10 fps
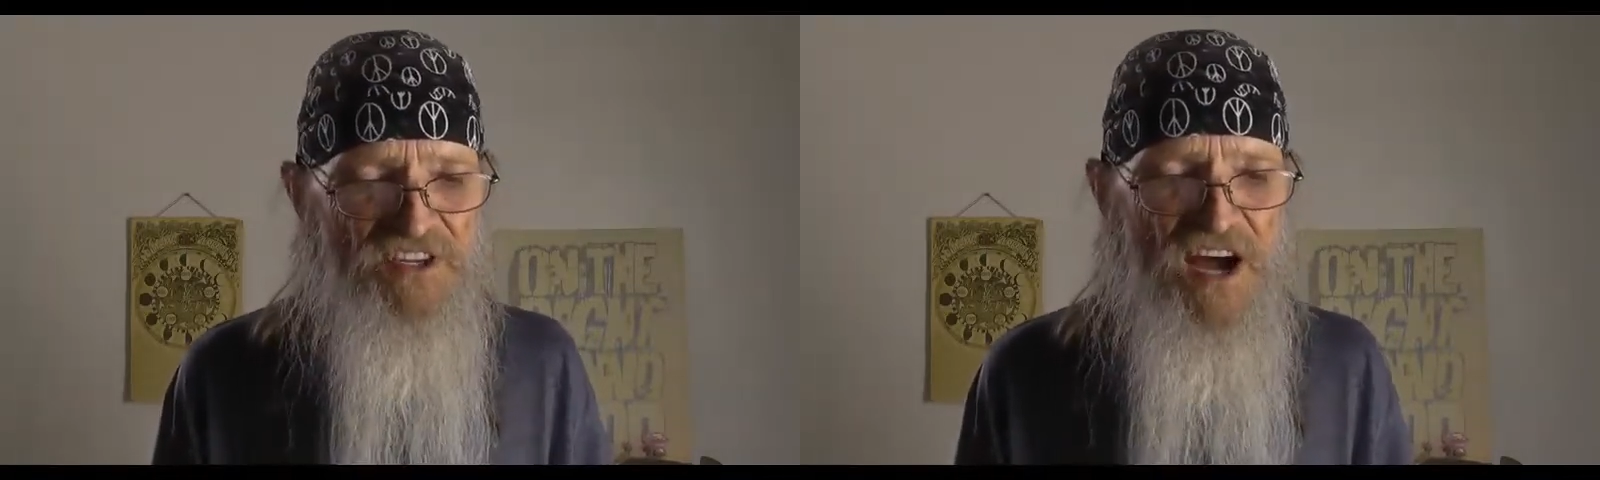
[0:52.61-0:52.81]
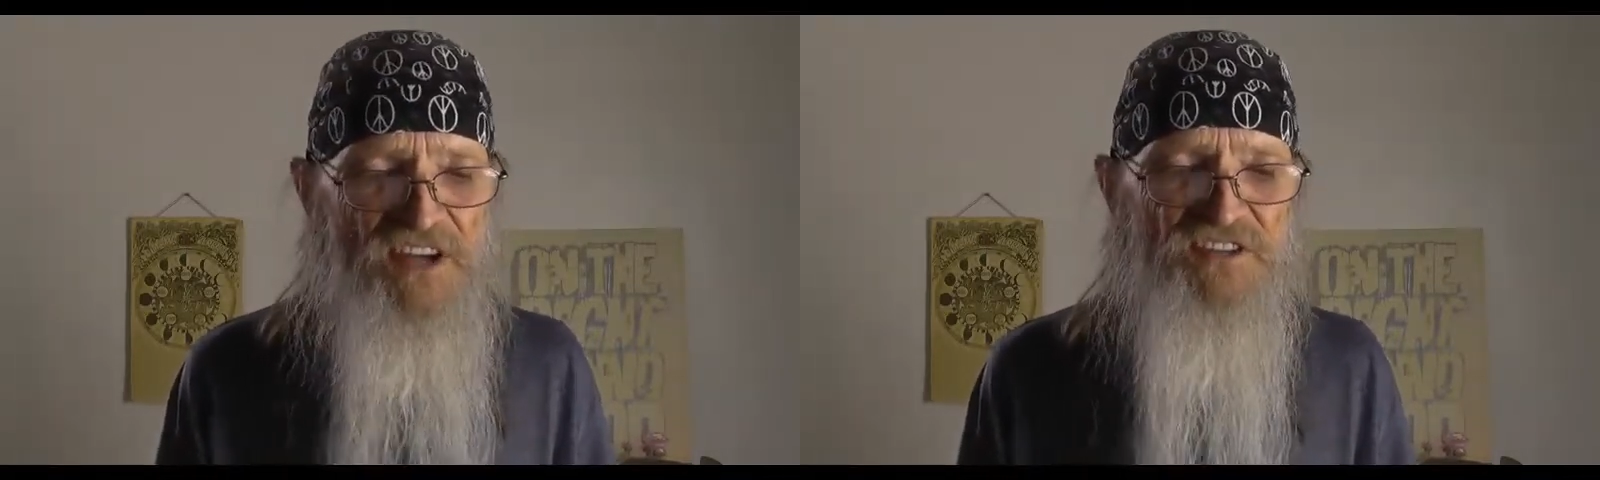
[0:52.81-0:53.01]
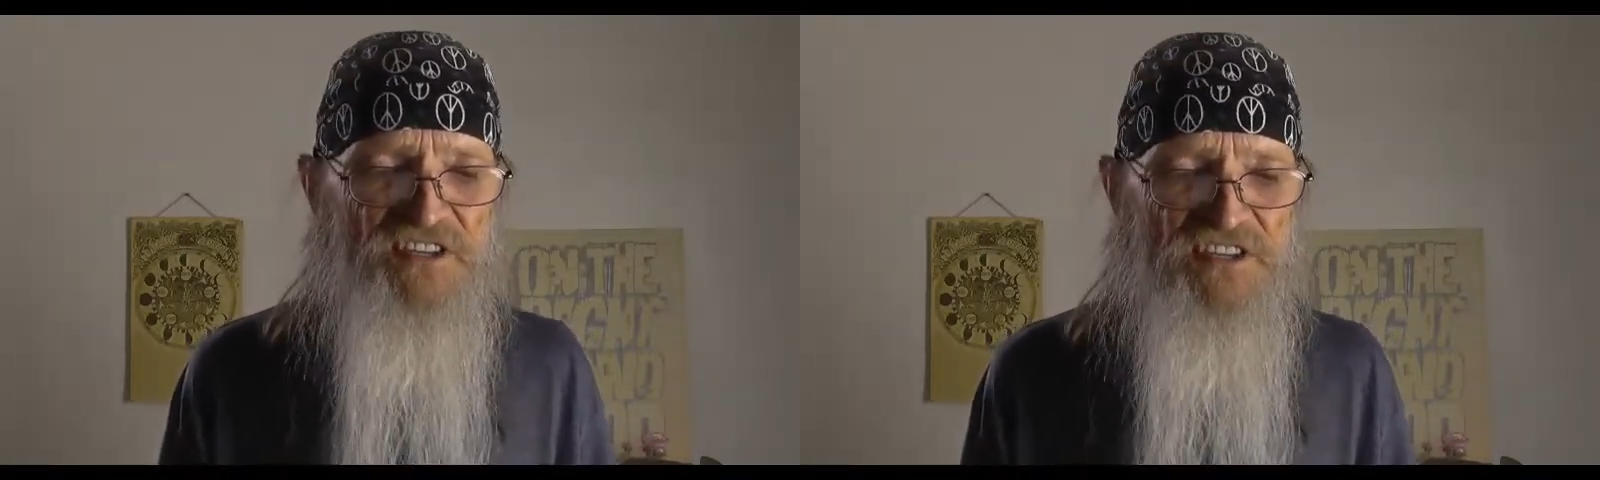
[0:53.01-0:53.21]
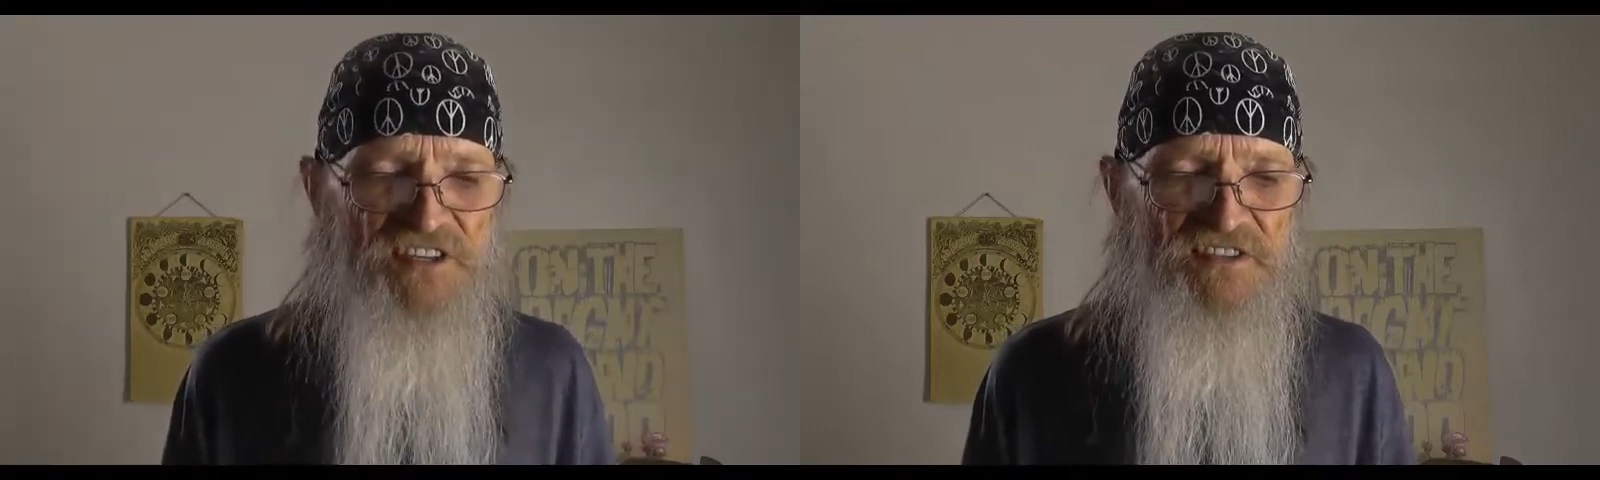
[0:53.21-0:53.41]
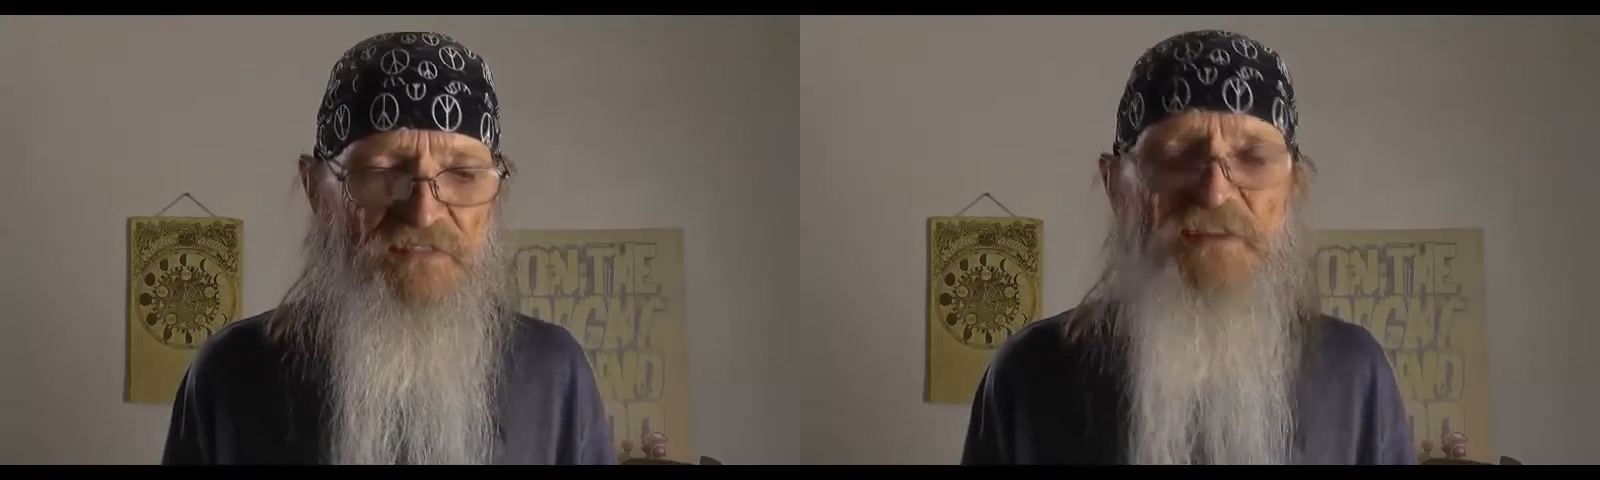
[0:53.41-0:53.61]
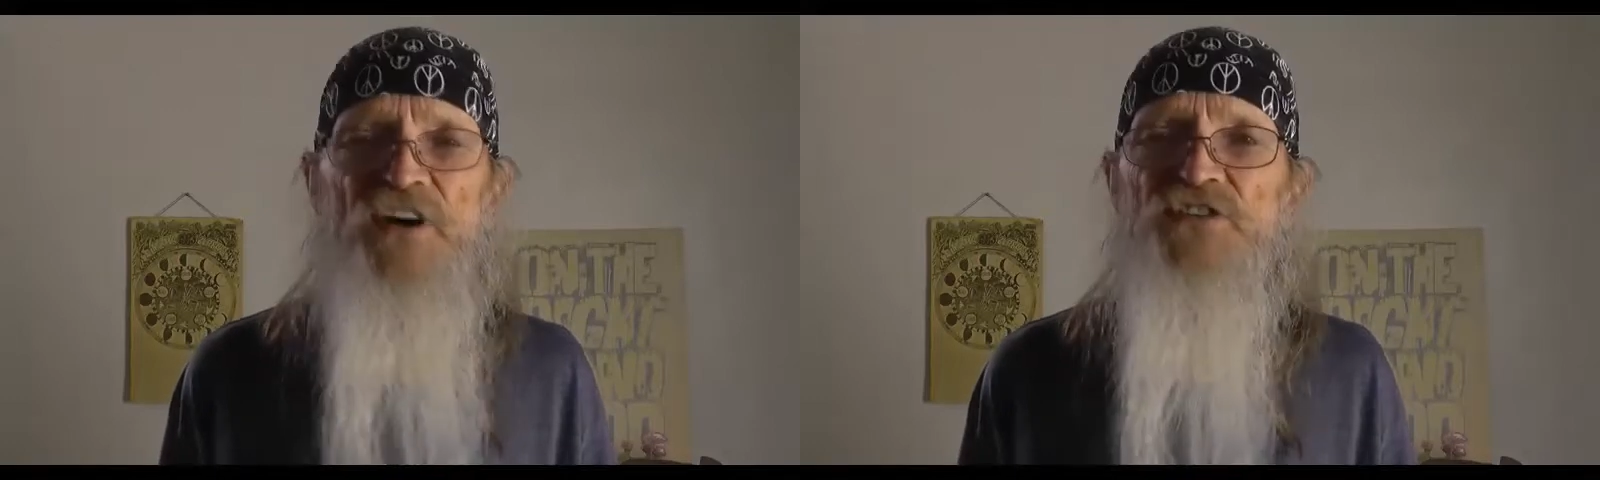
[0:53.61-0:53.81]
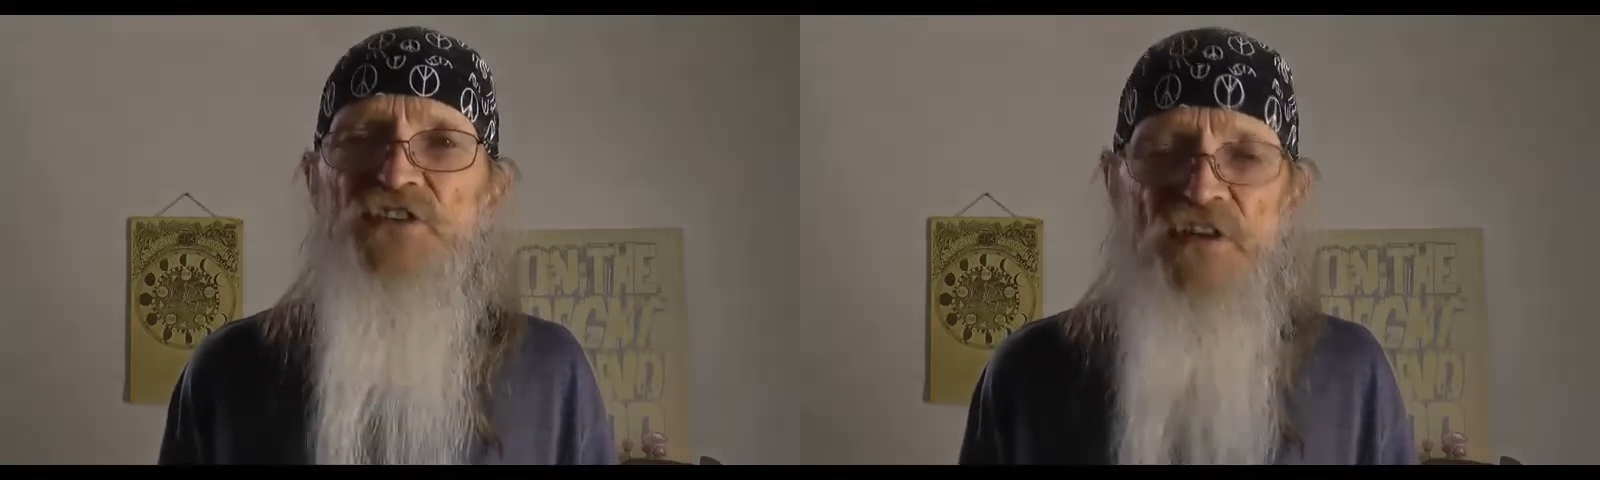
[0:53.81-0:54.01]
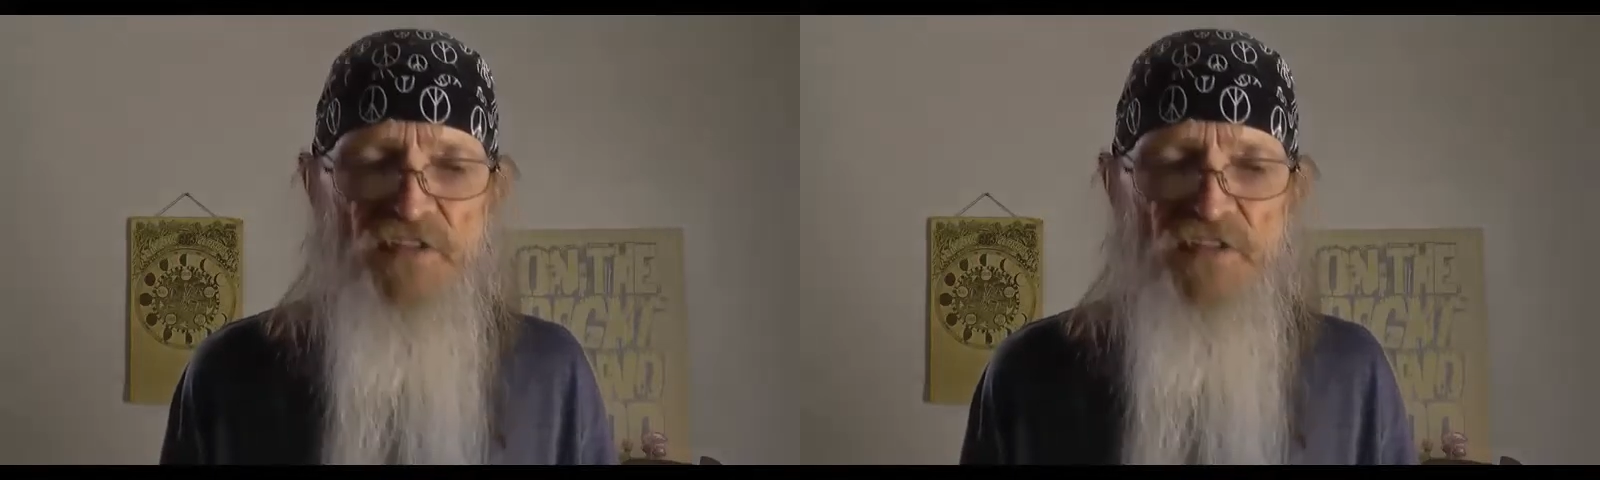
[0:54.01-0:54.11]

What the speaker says: consciousness a function